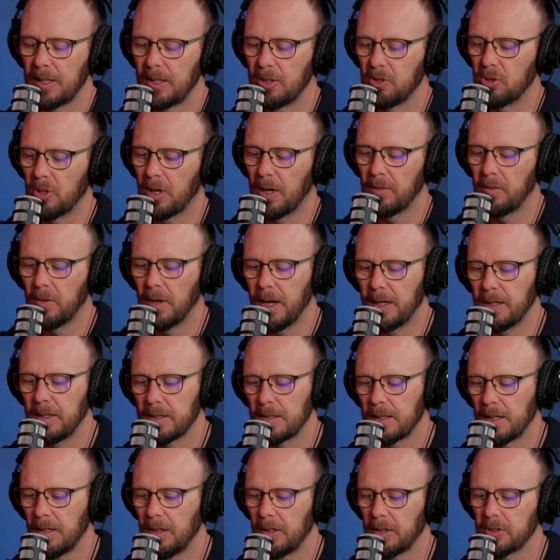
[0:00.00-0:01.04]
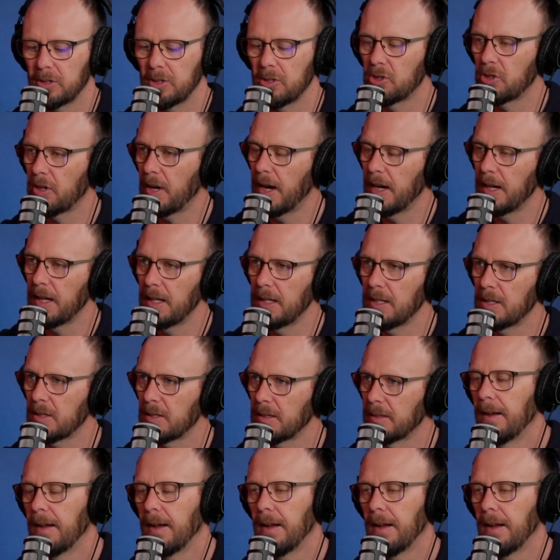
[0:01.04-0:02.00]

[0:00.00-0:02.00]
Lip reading: You drive around, you see lots of tradies,